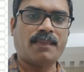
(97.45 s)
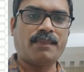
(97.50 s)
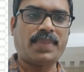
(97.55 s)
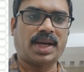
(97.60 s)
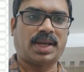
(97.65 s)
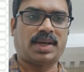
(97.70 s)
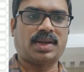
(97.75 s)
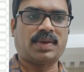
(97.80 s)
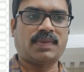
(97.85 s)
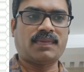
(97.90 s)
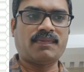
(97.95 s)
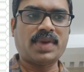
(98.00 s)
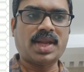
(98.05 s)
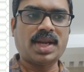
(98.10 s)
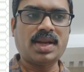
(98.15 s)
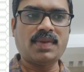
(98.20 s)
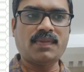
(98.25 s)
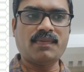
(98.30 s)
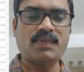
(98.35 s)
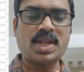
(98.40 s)
But
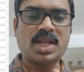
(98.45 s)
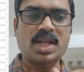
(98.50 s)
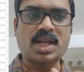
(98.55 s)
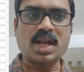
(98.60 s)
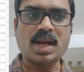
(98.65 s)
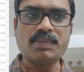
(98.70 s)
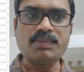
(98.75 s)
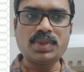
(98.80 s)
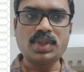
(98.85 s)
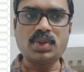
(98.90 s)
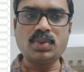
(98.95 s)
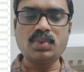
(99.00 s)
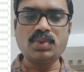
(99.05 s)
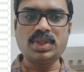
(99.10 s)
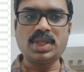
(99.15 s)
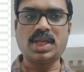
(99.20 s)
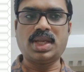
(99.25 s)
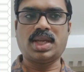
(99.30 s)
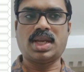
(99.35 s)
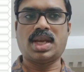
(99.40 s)
when we come
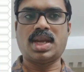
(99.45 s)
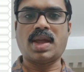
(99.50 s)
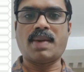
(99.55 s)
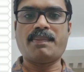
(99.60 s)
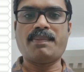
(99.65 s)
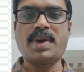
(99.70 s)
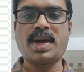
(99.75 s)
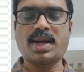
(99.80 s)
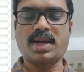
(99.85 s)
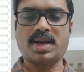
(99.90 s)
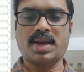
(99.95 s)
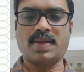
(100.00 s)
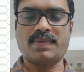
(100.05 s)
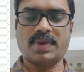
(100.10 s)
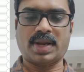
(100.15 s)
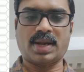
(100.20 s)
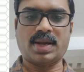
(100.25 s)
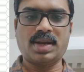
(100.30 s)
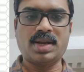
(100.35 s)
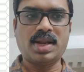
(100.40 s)
to the lumbar
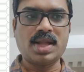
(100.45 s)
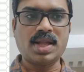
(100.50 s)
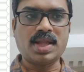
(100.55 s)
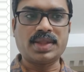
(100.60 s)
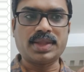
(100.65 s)
level,